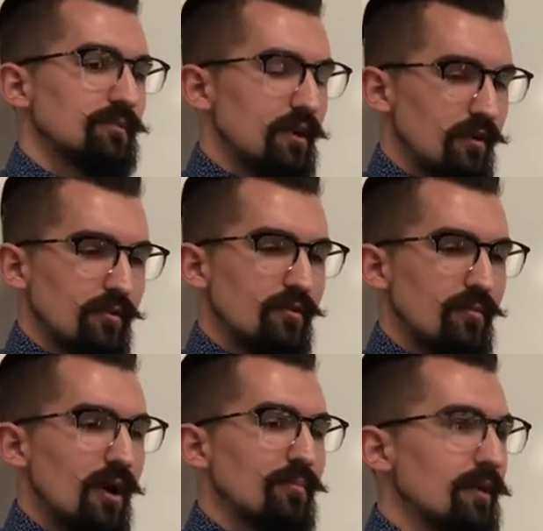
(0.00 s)
No, your
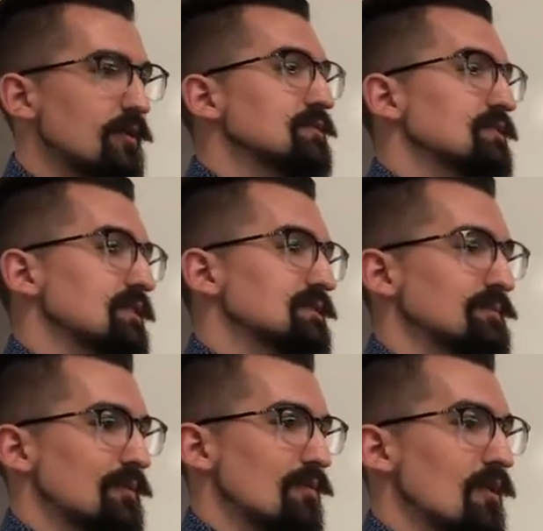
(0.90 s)
mom knows you did
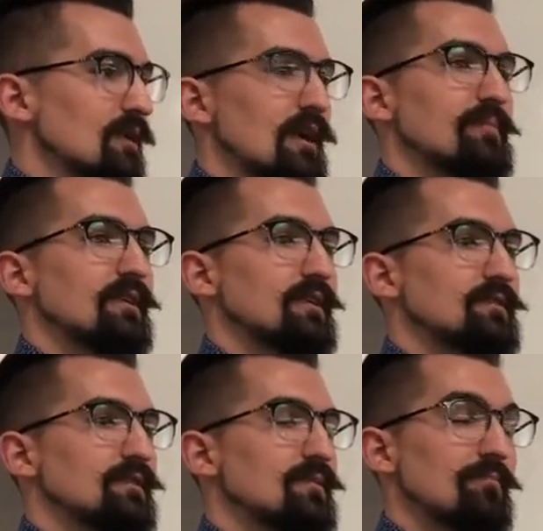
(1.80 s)
something wrong, not
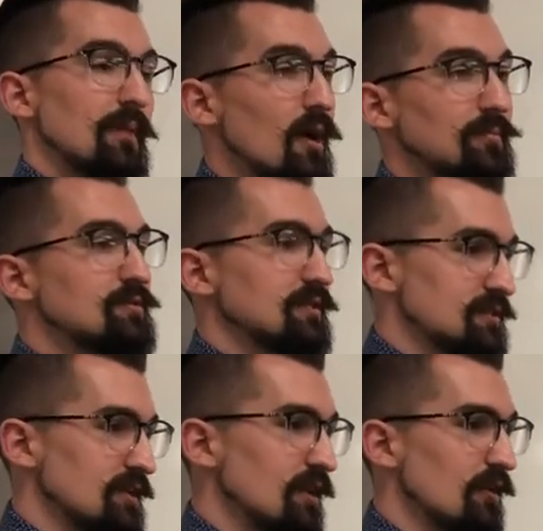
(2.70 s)
because moms
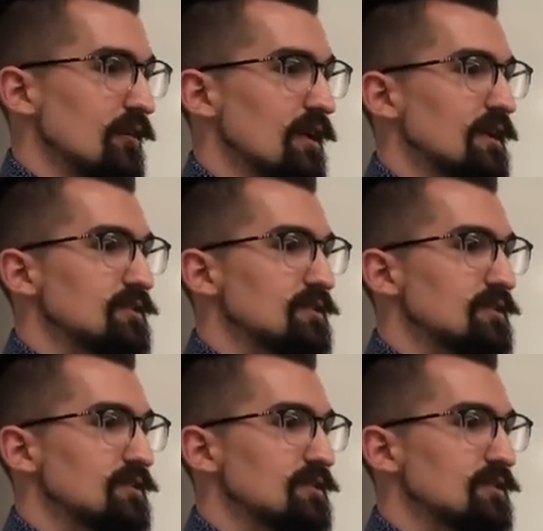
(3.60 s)
just know.